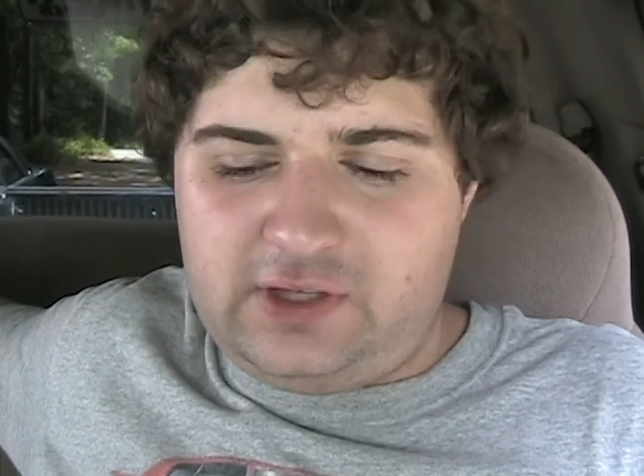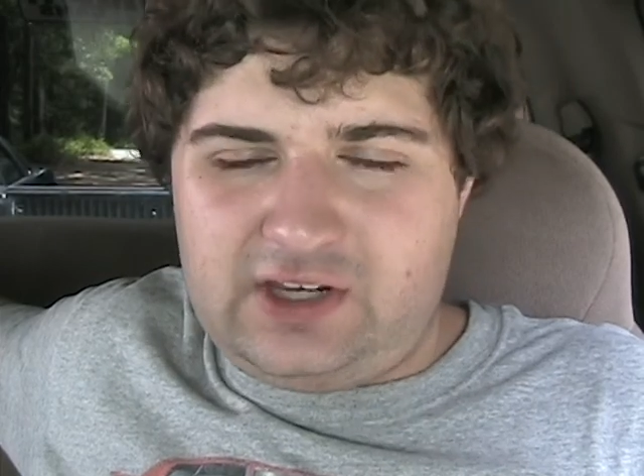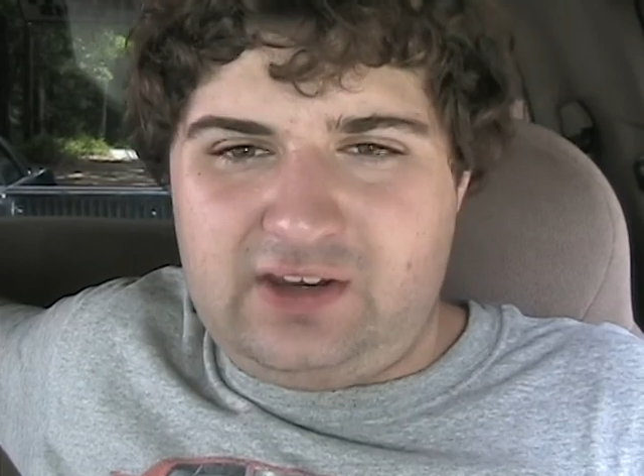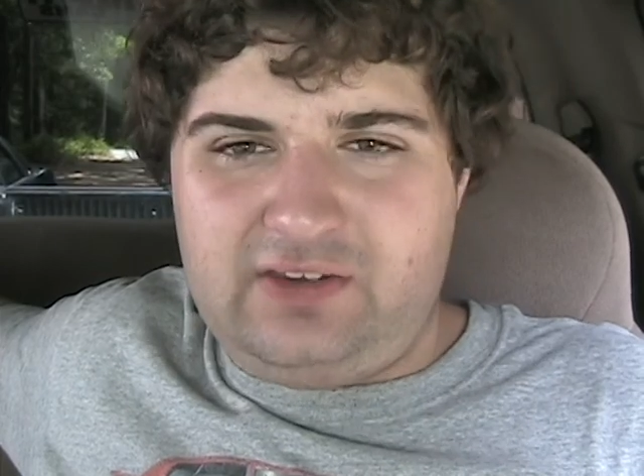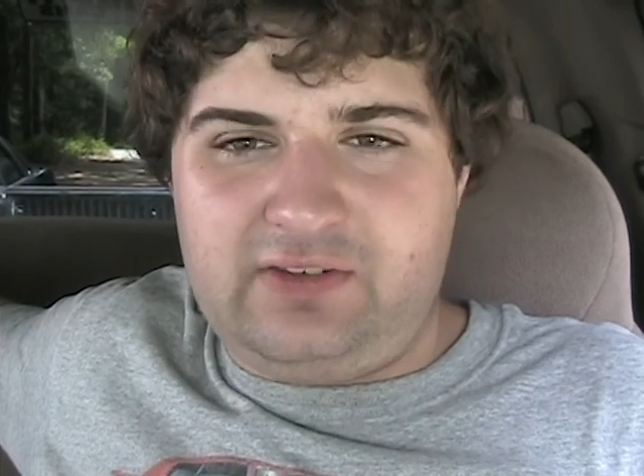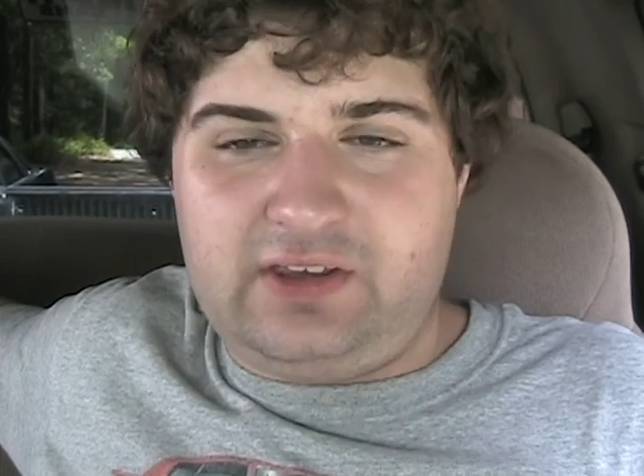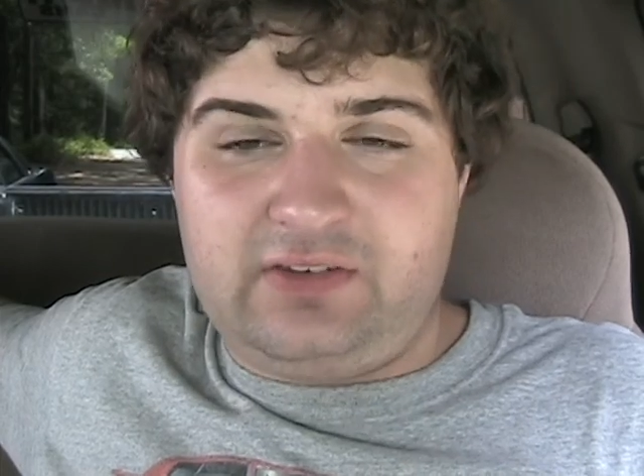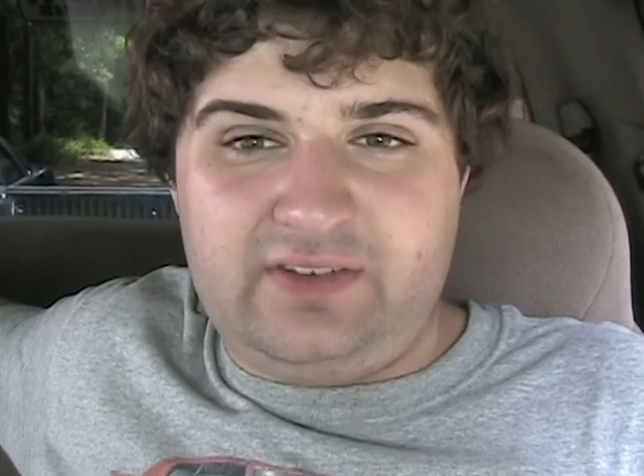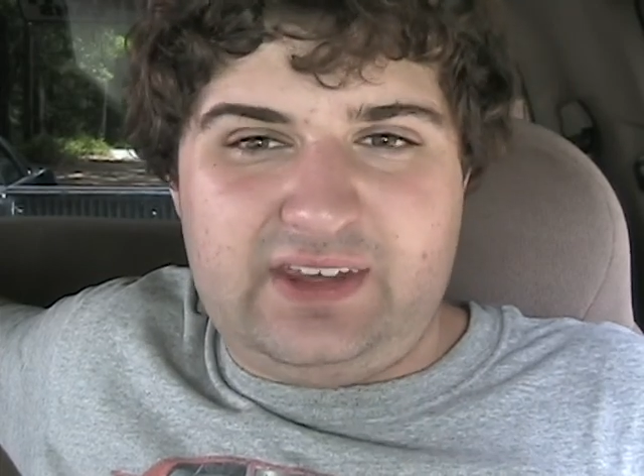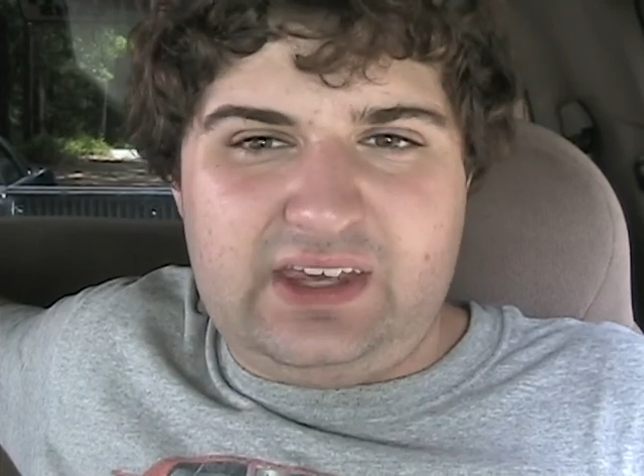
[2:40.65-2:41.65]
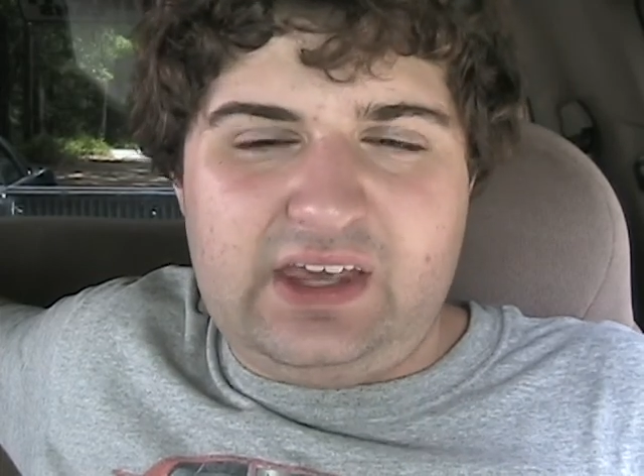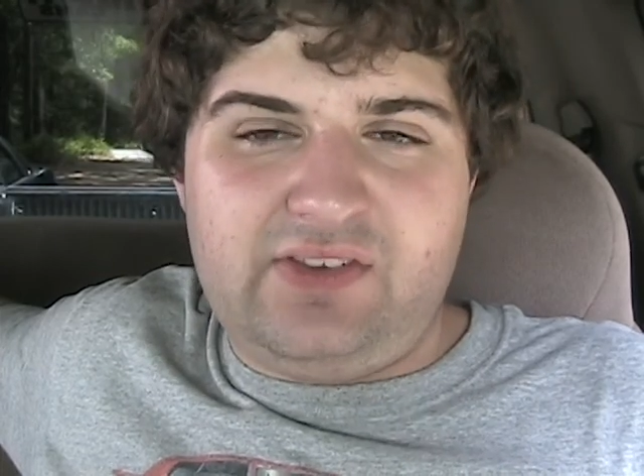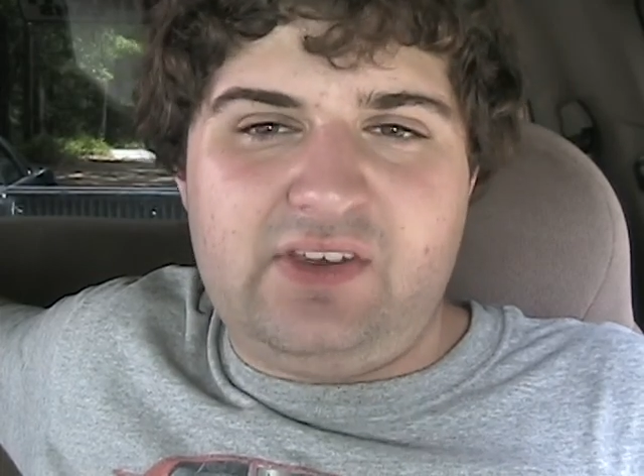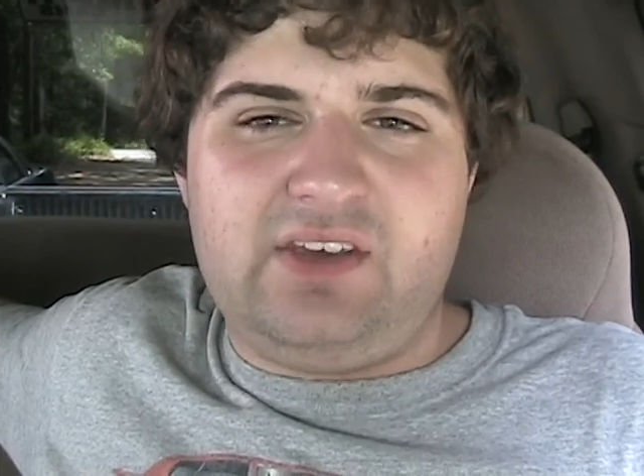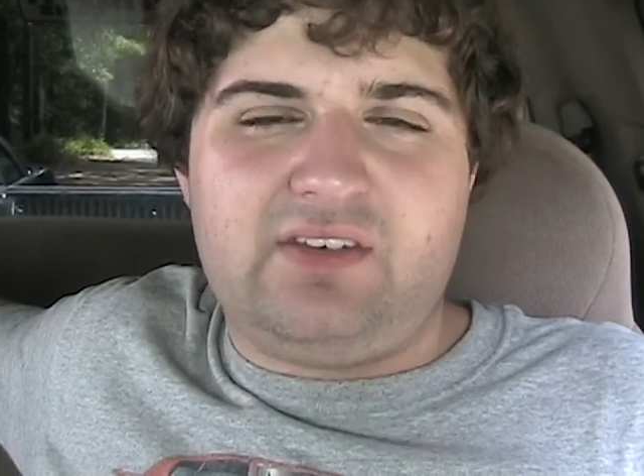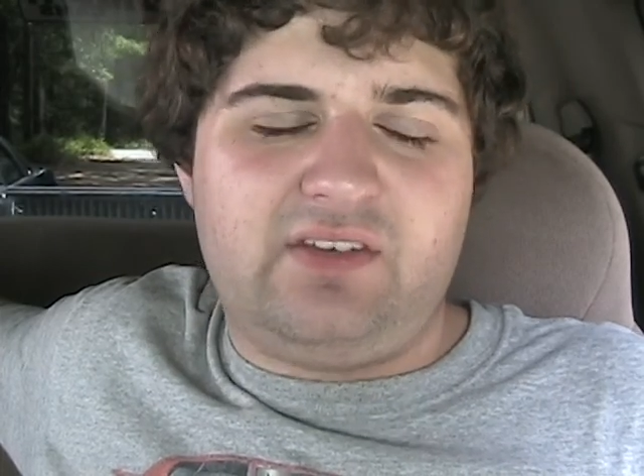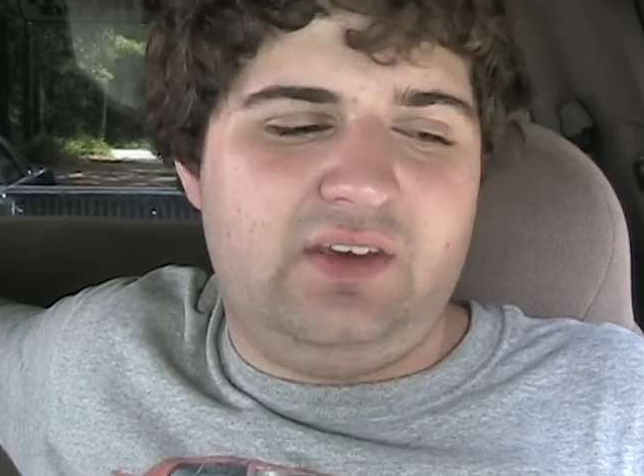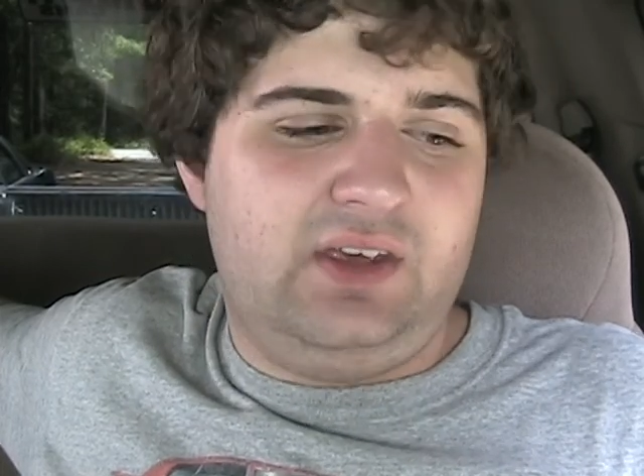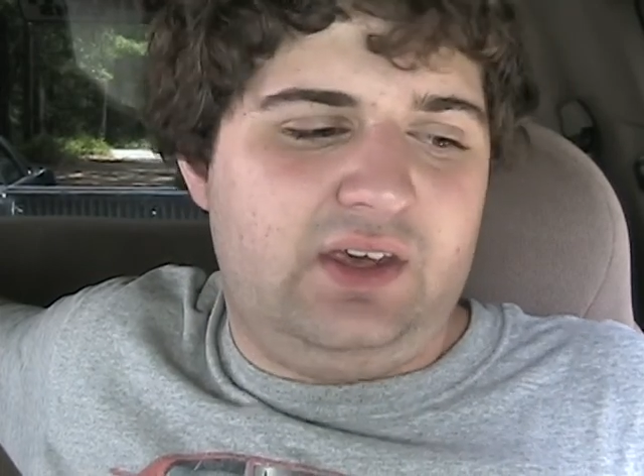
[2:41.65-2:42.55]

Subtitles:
early 96 is the easiest